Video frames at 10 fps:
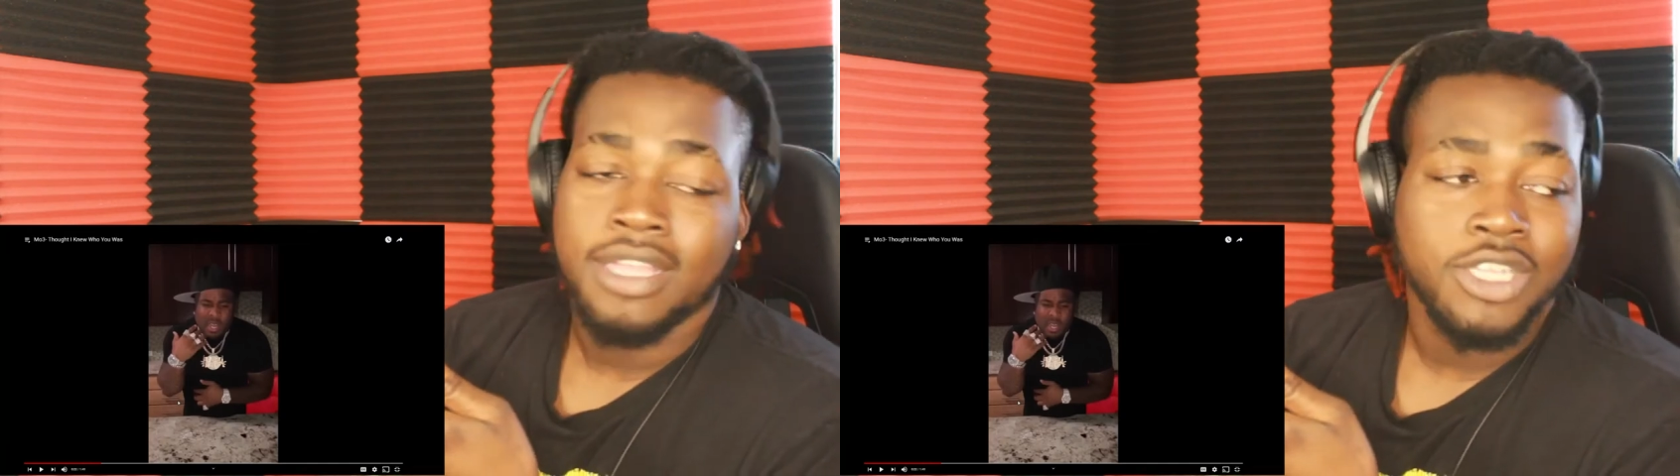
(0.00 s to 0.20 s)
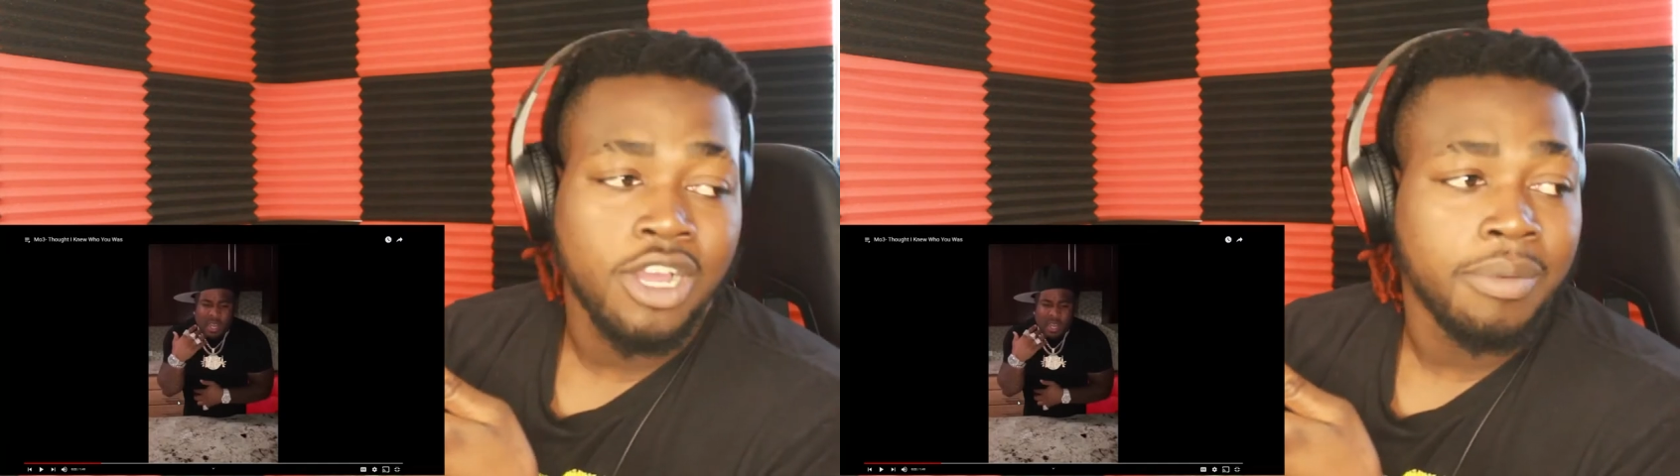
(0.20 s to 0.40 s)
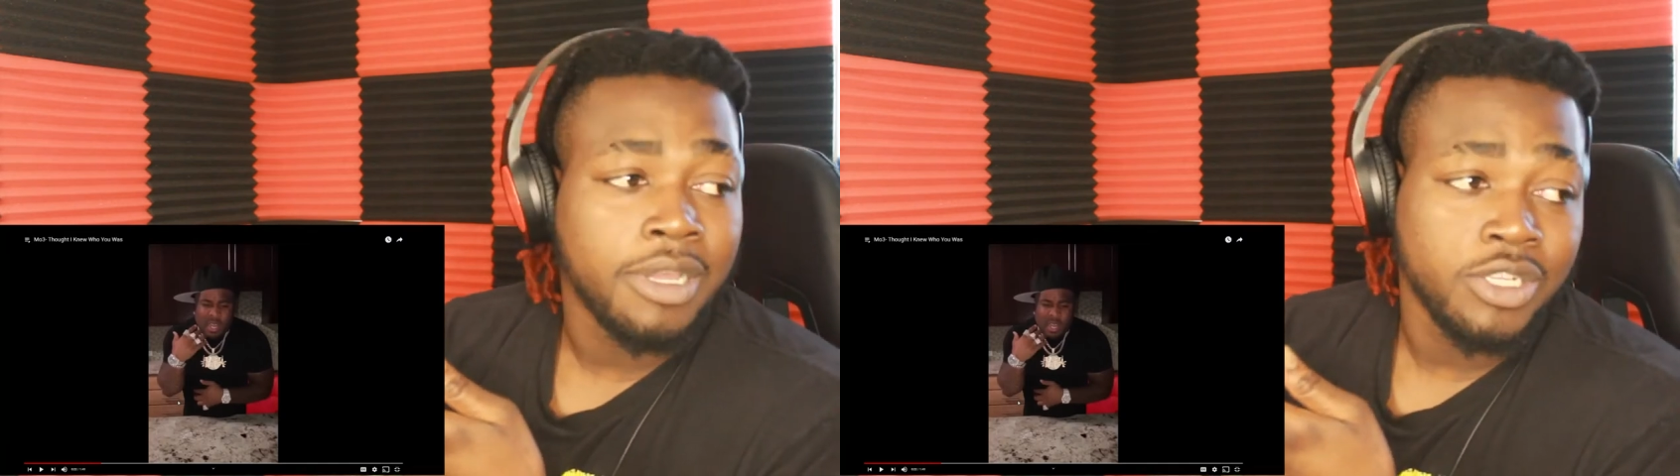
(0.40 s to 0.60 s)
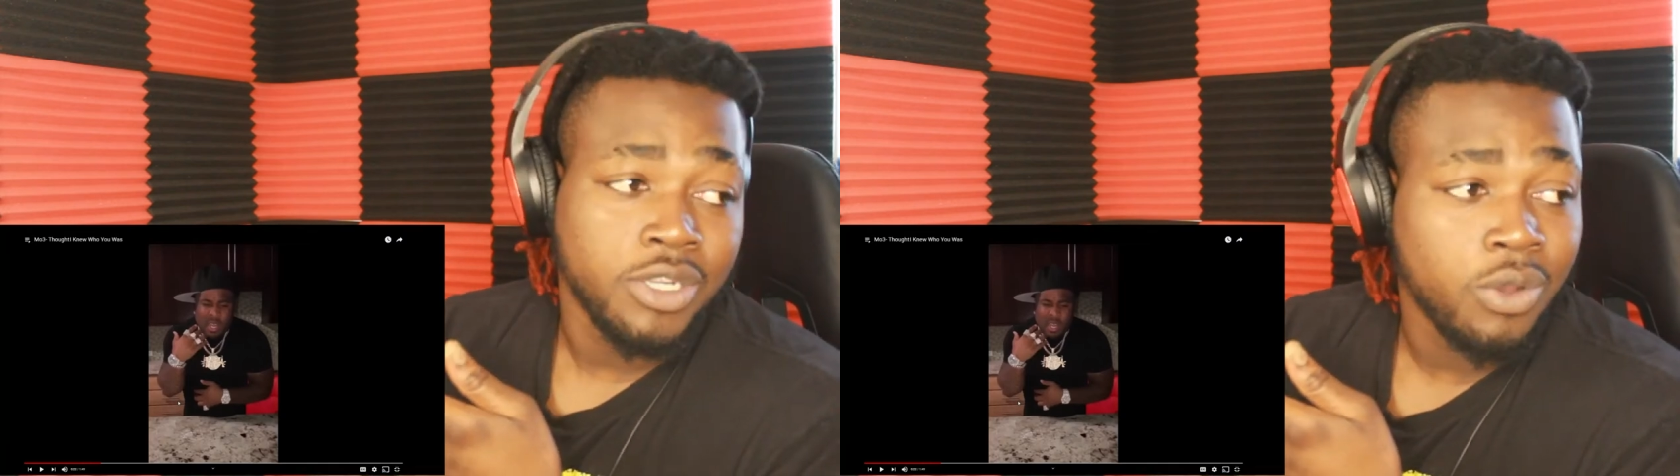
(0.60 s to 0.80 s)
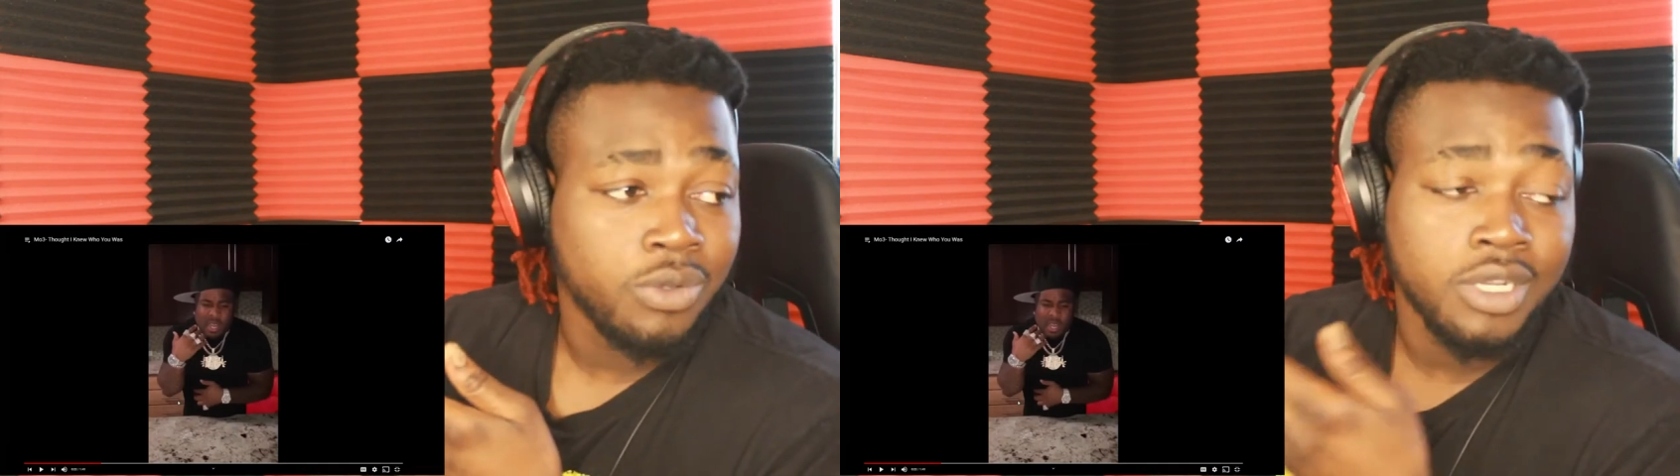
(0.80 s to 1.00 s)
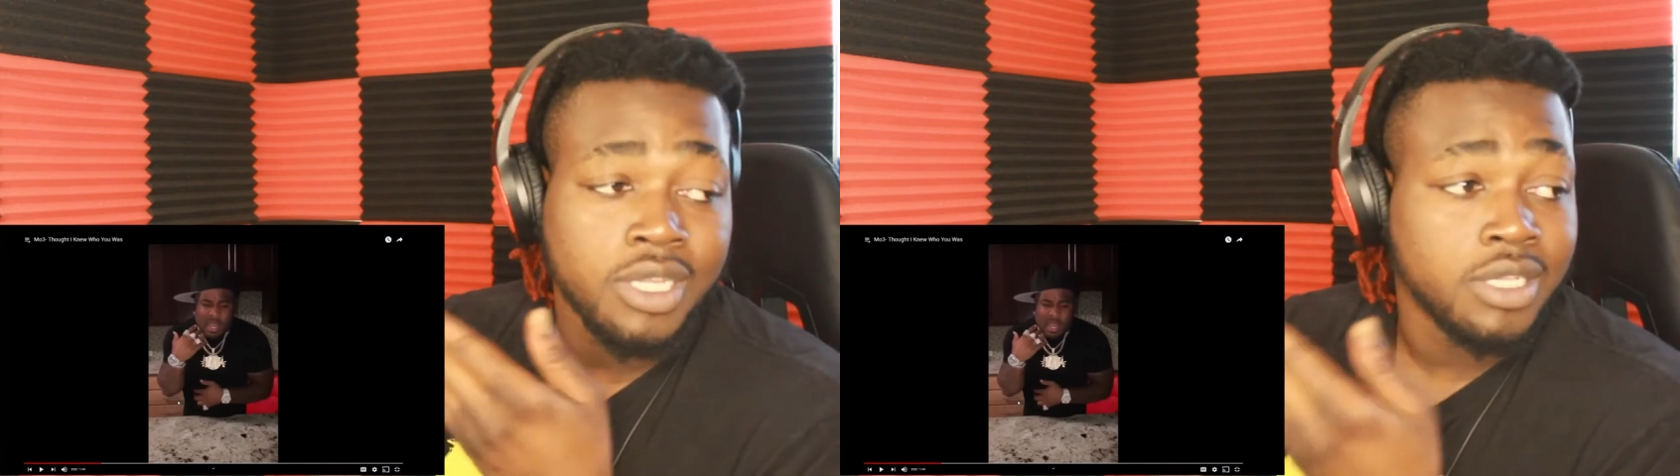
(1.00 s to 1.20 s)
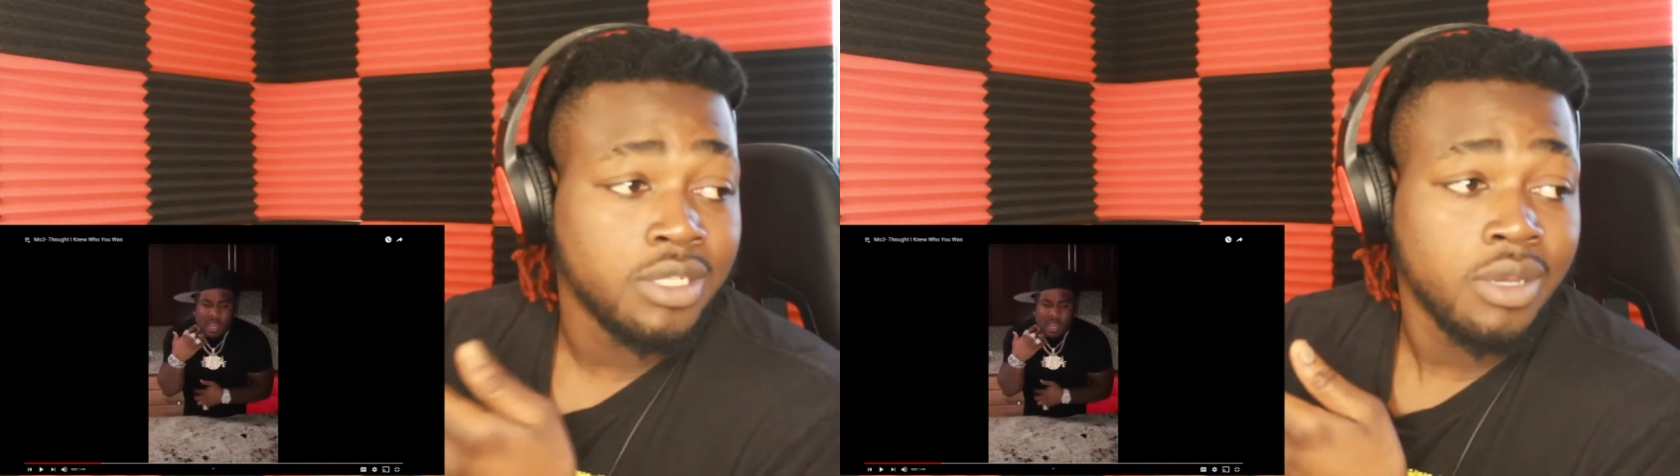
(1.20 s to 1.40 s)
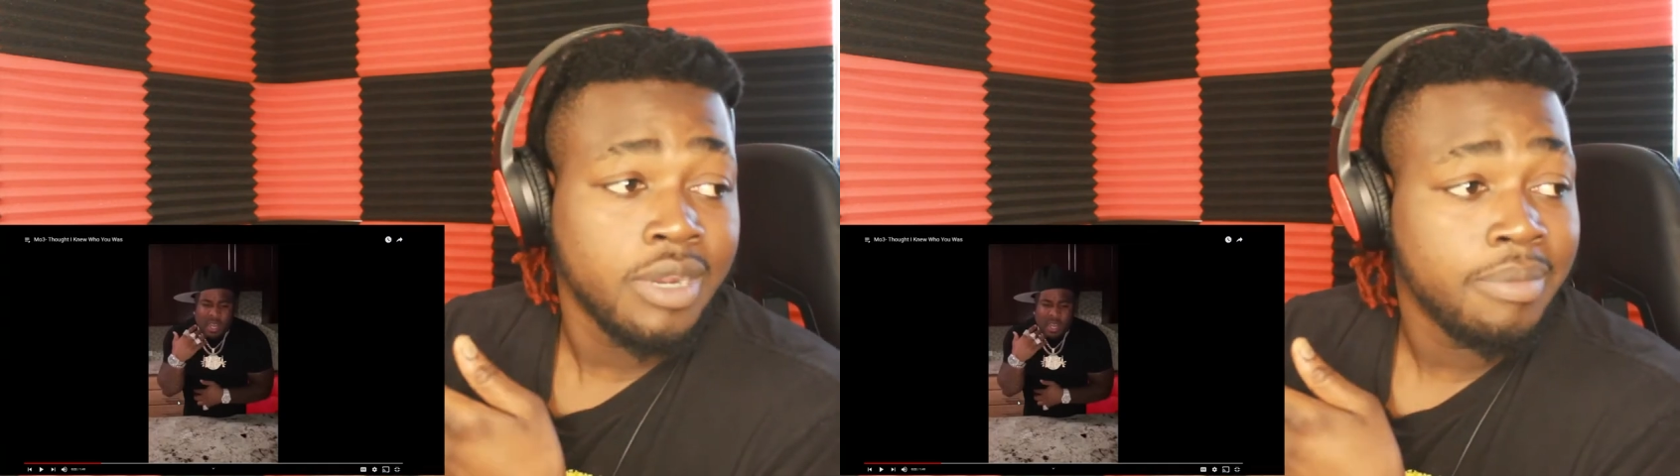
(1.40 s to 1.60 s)
Talk about you know, you look,
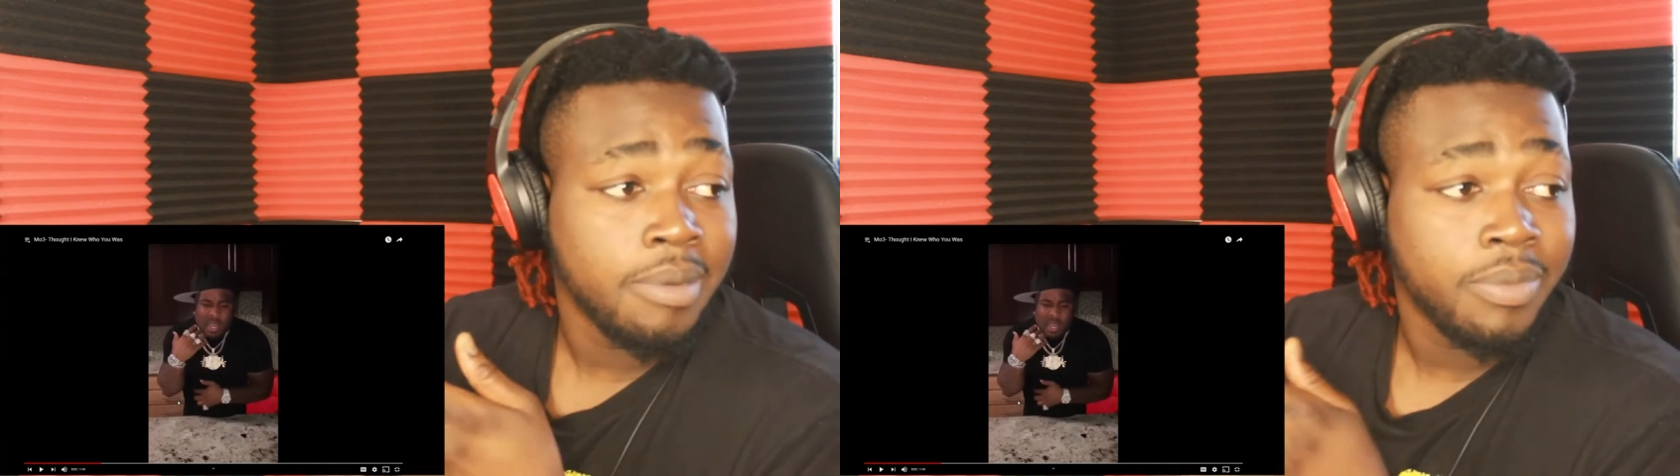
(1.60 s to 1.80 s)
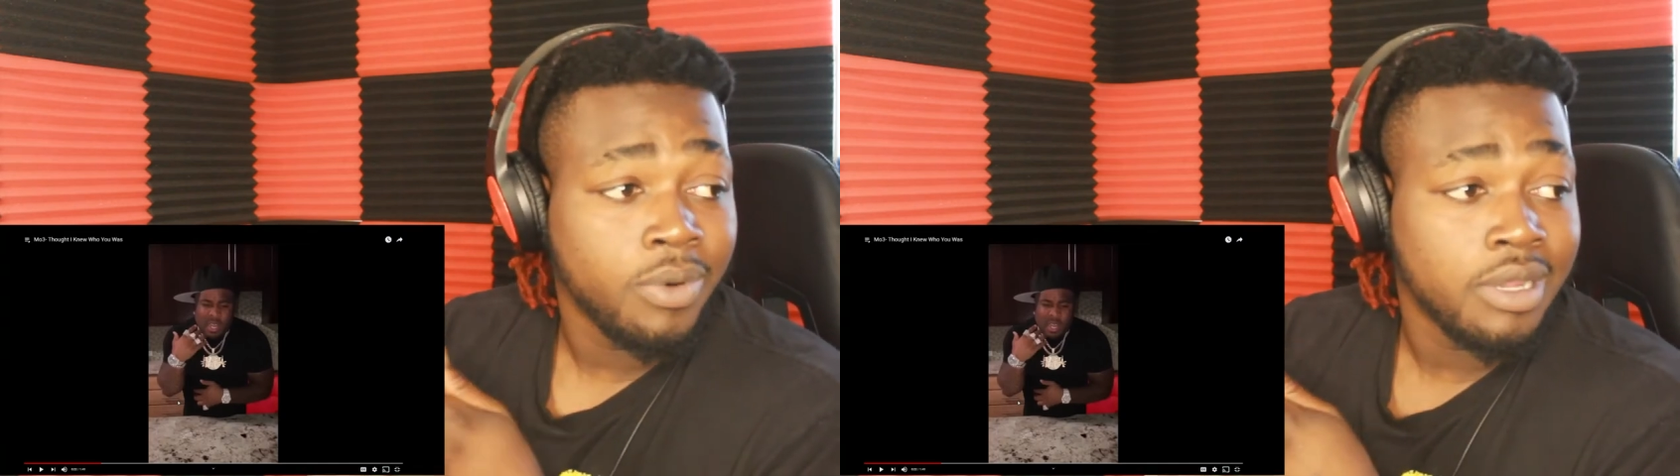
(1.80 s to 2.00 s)
you know, that's my boy,